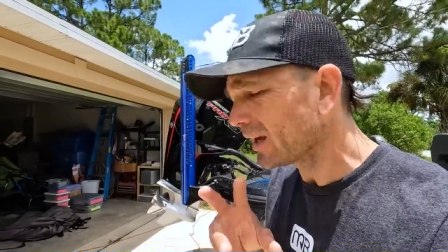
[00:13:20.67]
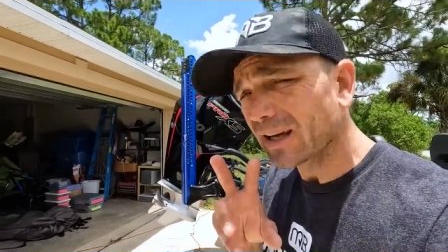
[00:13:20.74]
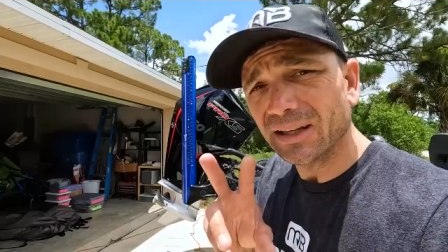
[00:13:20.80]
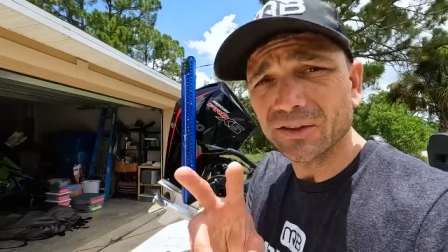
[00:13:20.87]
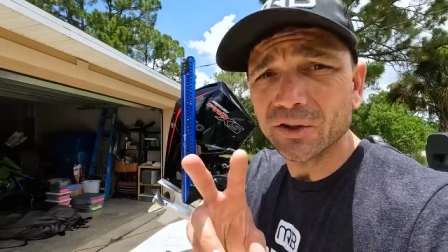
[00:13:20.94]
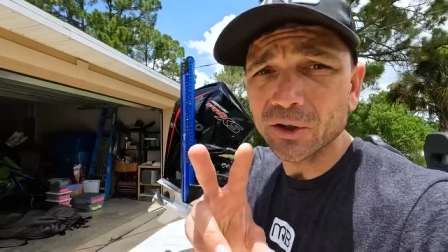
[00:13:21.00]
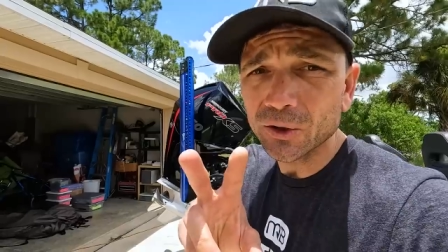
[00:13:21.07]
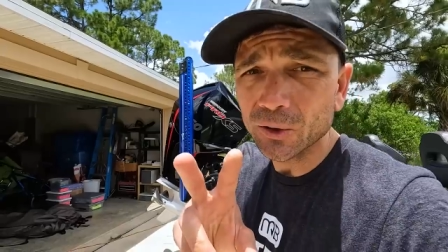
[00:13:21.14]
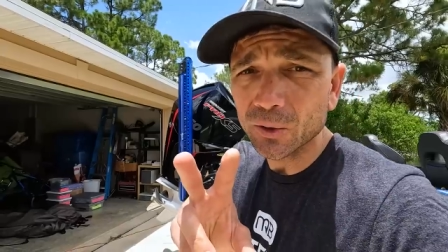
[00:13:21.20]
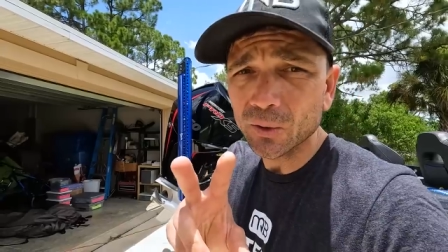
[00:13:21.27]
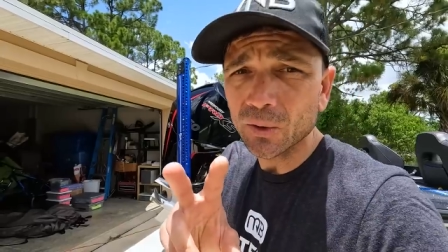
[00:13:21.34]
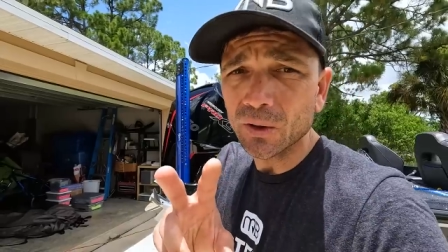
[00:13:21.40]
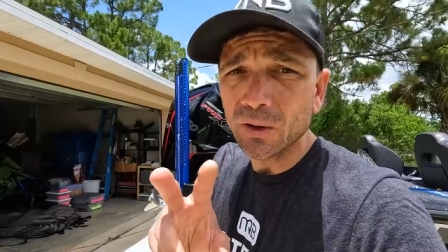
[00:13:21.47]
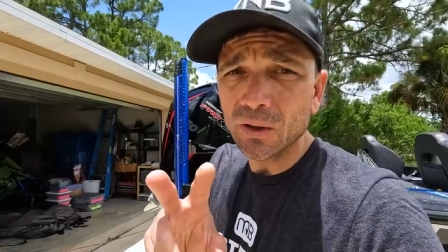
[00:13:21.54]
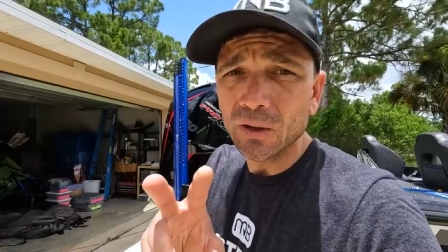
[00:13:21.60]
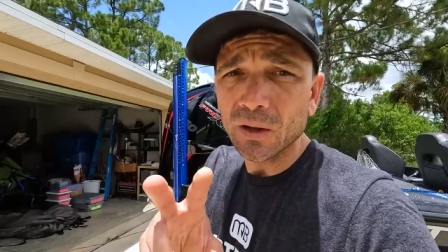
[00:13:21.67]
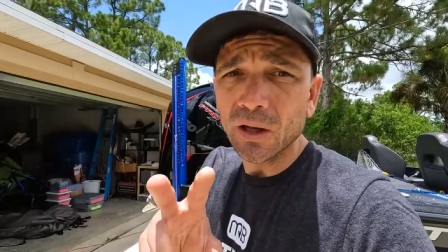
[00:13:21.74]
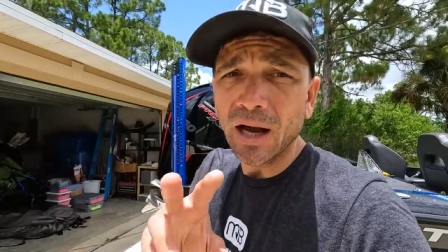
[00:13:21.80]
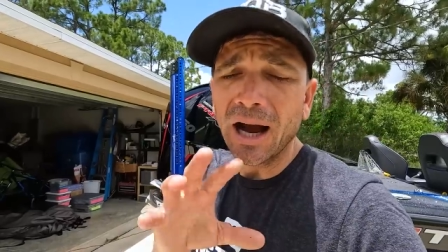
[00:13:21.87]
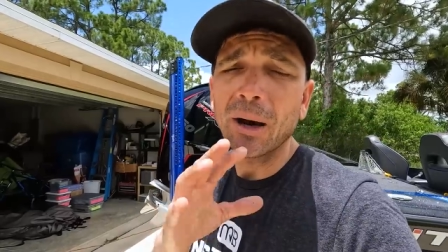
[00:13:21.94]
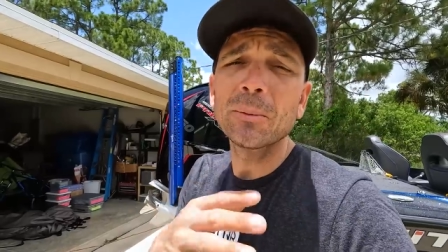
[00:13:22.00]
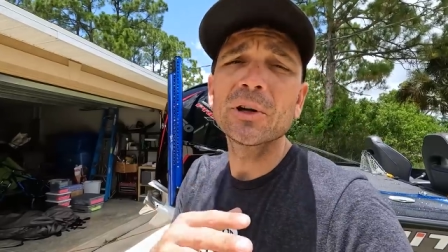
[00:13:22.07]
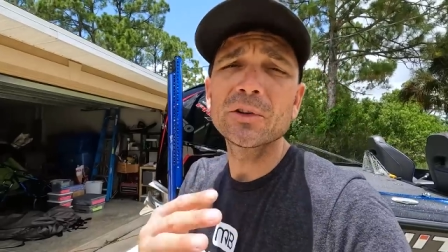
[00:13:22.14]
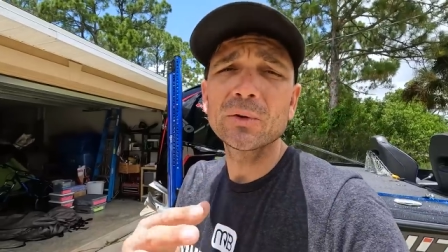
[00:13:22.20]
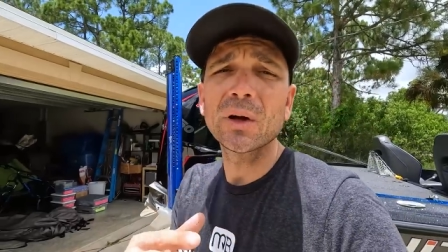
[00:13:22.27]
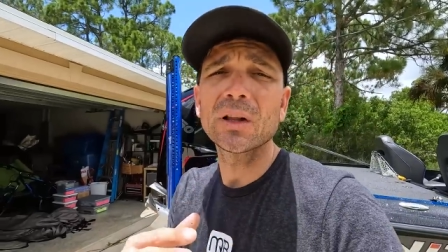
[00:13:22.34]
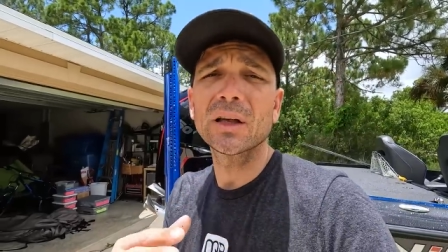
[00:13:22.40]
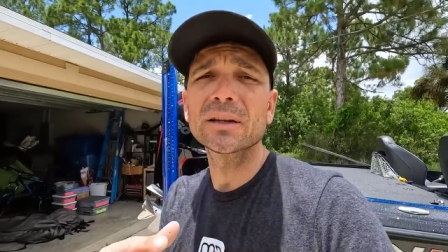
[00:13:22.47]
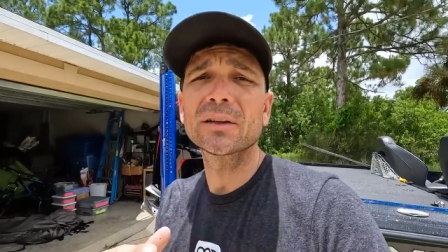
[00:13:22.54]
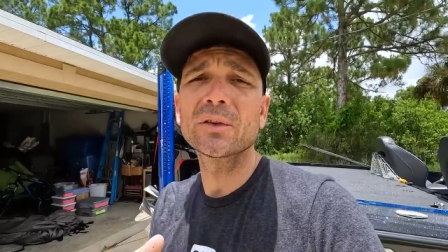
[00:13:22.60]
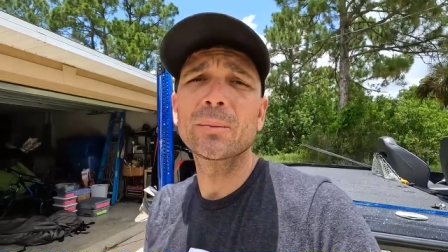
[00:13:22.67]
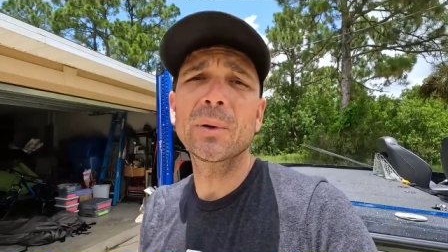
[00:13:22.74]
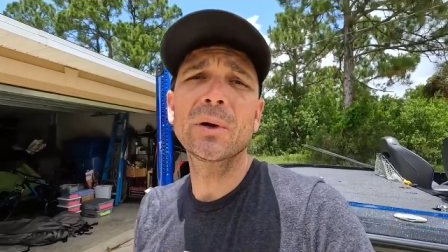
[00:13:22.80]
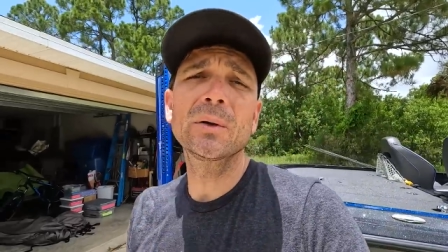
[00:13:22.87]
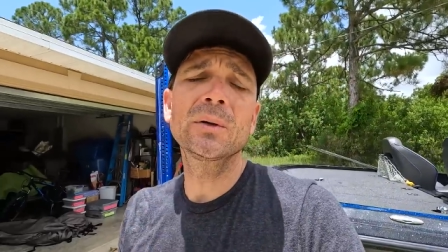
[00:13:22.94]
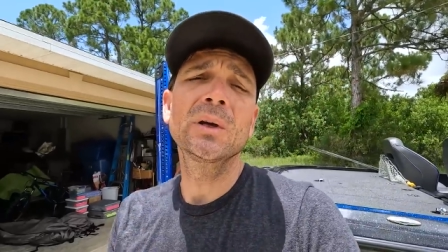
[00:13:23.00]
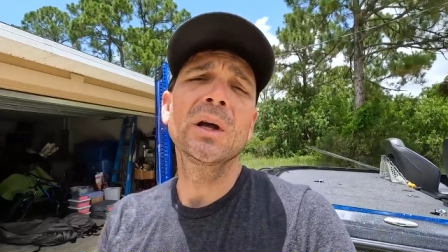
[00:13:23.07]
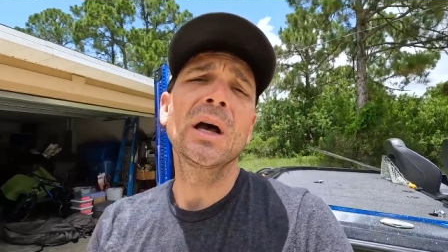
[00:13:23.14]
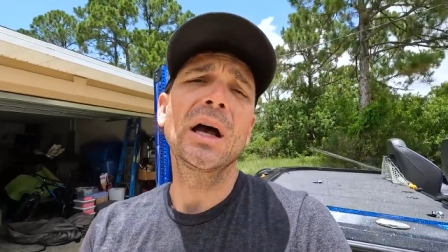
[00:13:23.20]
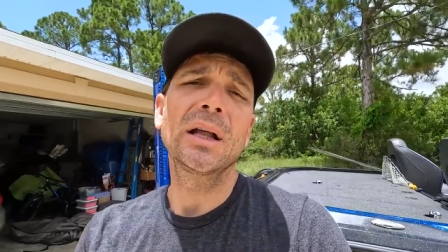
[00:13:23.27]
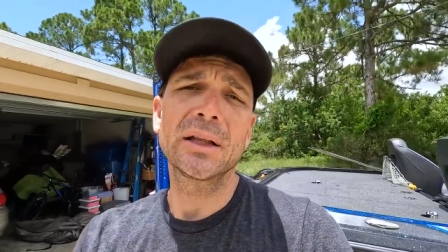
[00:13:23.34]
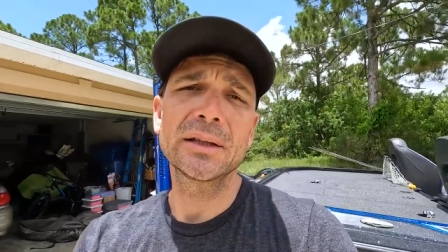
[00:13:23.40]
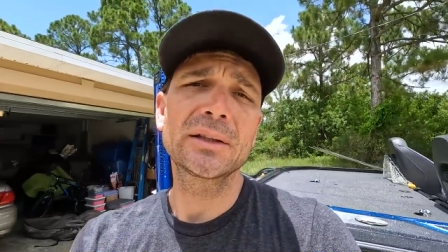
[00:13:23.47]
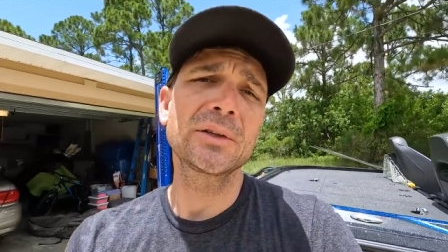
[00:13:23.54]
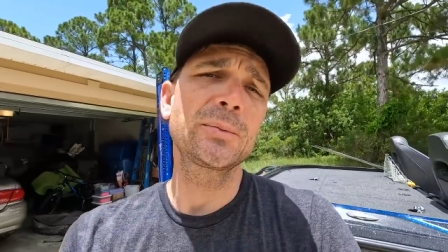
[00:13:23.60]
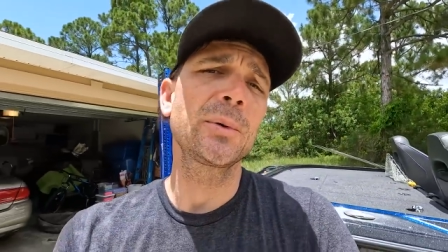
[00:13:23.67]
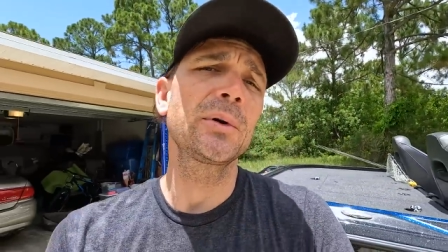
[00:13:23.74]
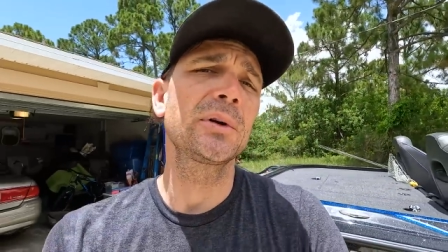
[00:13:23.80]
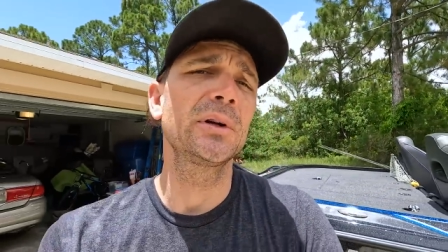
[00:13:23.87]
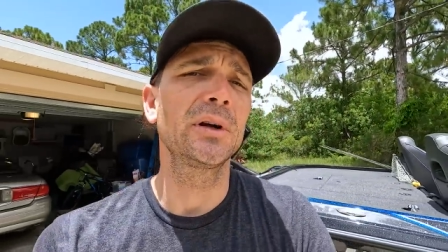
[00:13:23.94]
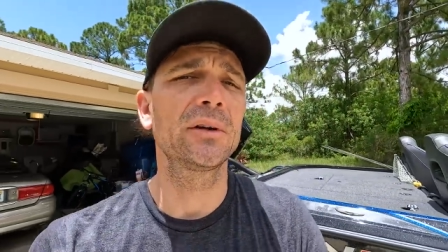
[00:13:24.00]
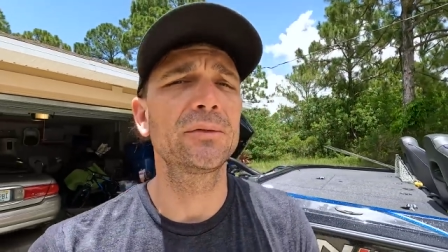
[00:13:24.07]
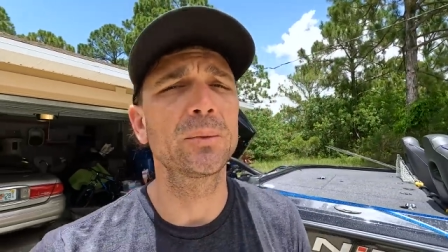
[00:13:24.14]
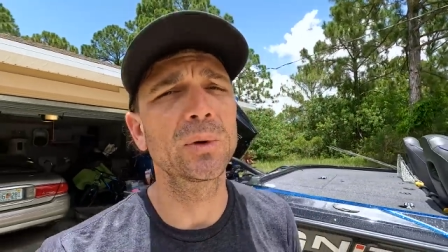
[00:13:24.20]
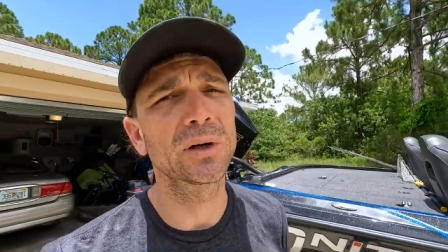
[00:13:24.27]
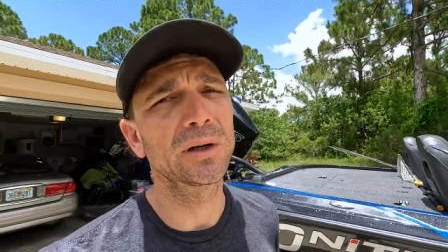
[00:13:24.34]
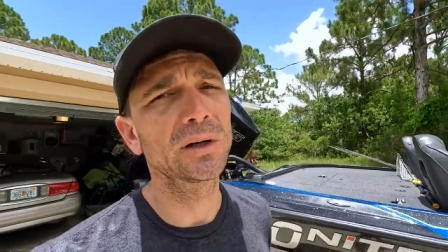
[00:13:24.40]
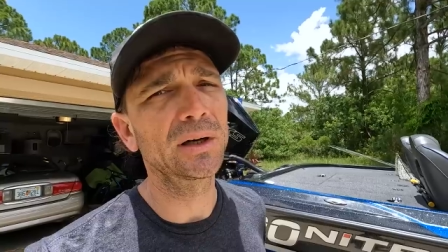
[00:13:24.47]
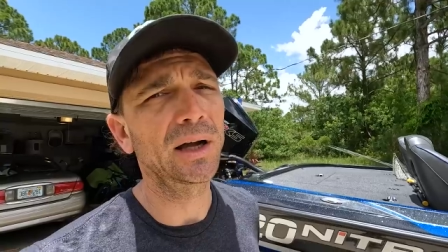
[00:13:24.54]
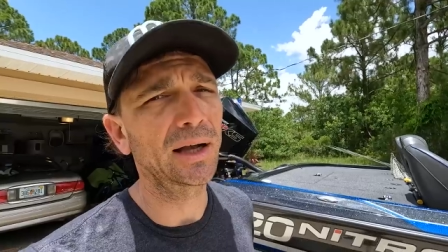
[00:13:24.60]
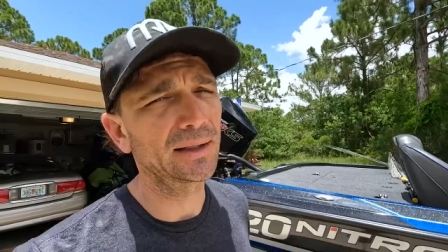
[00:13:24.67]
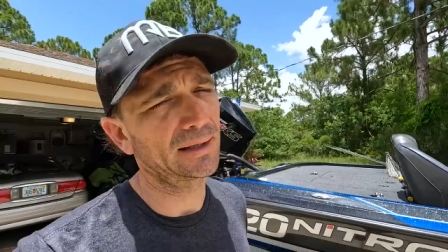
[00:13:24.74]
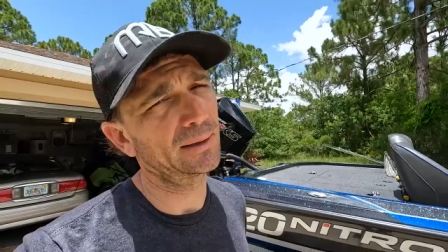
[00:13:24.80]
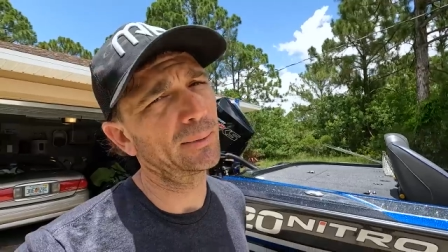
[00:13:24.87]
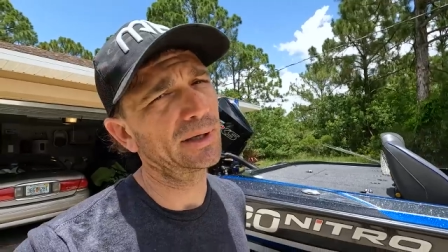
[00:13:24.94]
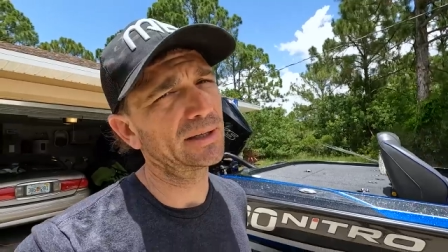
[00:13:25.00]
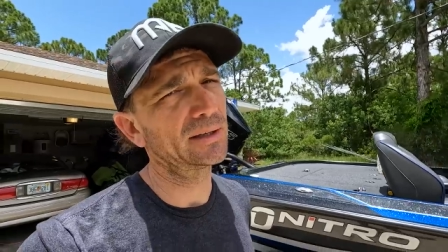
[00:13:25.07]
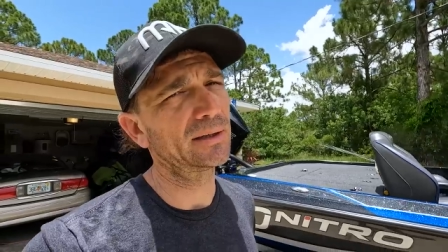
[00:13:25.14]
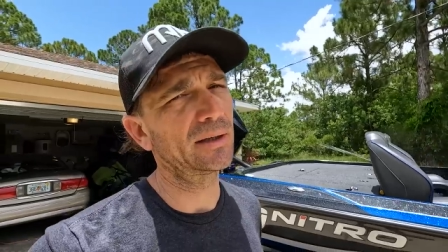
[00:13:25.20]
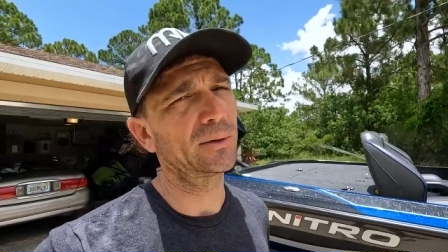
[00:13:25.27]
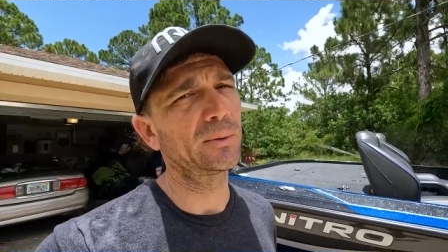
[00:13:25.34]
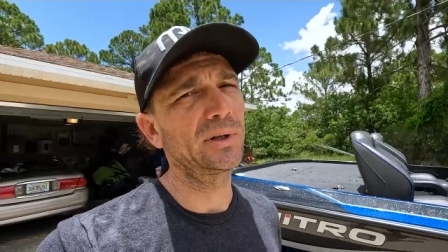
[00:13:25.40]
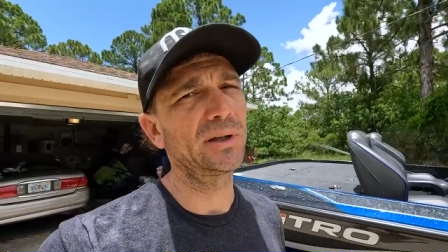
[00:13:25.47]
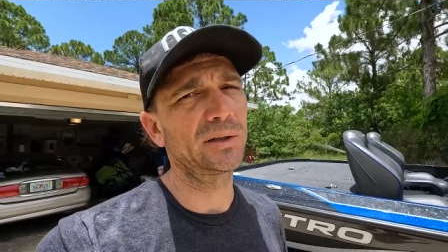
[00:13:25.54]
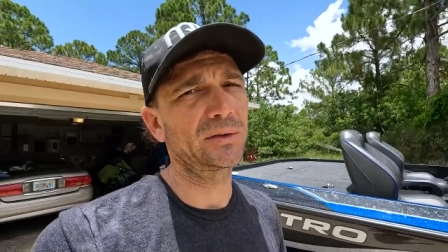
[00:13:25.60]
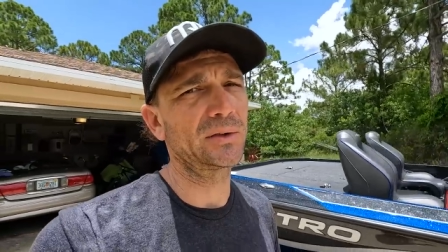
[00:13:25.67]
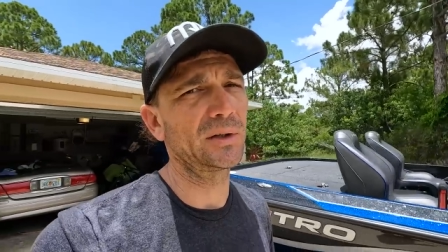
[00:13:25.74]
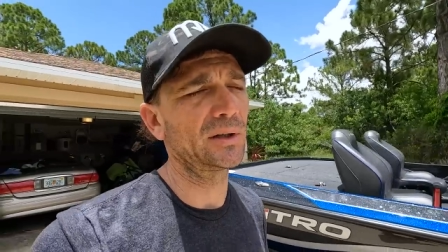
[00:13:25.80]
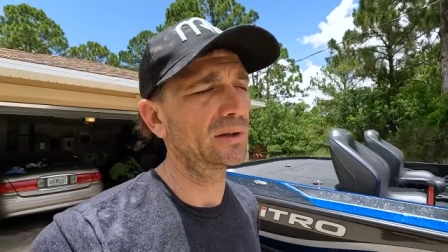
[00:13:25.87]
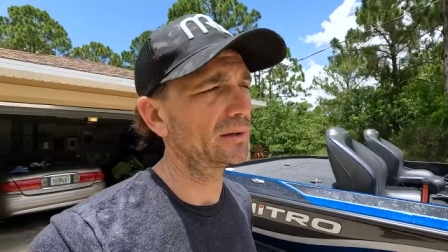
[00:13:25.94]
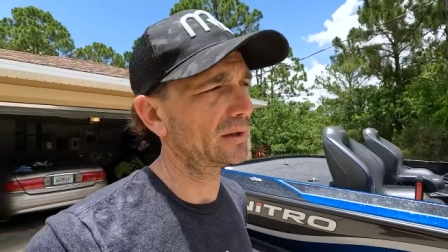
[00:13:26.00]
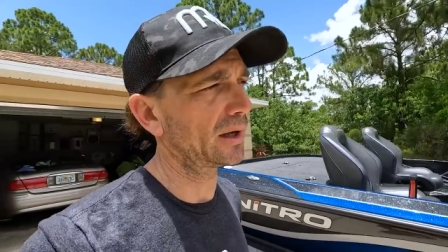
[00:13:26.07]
And two, how much do I like this boat? I like this boat enough where I think I might get another one next year.